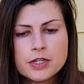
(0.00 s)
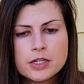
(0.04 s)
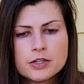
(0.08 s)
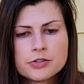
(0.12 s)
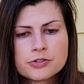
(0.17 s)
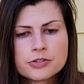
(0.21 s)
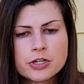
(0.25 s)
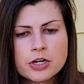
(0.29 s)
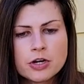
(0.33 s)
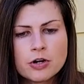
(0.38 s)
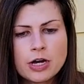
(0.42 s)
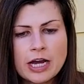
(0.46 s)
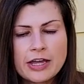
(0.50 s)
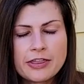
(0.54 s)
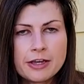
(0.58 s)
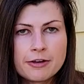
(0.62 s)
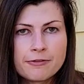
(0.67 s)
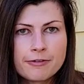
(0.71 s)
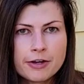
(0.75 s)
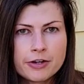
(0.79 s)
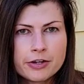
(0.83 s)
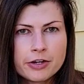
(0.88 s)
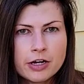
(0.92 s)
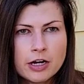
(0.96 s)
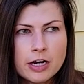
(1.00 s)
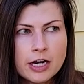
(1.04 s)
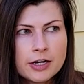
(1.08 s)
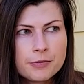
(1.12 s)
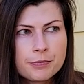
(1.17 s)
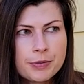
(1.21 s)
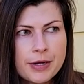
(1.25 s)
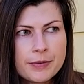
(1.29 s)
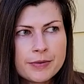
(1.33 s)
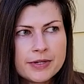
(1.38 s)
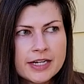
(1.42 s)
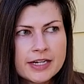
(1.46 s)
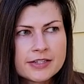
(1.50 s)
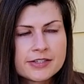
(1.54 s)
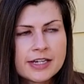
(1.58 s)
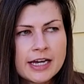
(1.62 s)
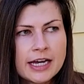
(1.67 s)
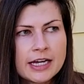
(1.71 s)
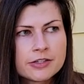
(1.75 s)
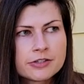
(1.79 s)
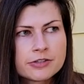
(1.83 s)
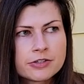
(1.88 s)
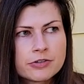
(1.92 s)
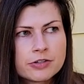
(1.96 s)
So I think Follow Your Heart probably does
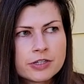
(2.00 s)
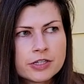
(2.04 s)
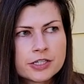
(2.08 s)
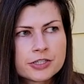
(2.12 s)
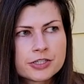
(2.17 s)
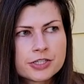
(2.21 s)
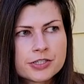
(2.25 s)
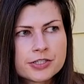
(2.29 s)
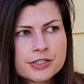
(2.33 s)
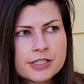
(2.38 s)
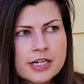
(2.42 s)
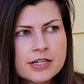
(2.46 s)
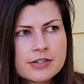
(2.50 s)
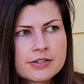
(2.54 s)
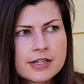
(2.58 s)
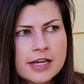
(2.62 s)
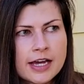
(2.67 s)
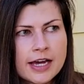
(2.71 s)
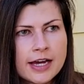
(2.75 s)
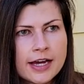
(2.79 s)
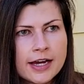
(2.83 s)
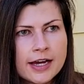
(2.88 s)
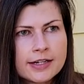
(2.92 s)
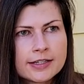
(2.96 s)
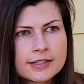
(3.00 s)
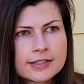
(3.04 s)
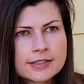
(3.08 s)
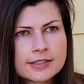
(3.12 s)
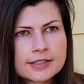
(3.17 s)
that. So Delicious does that.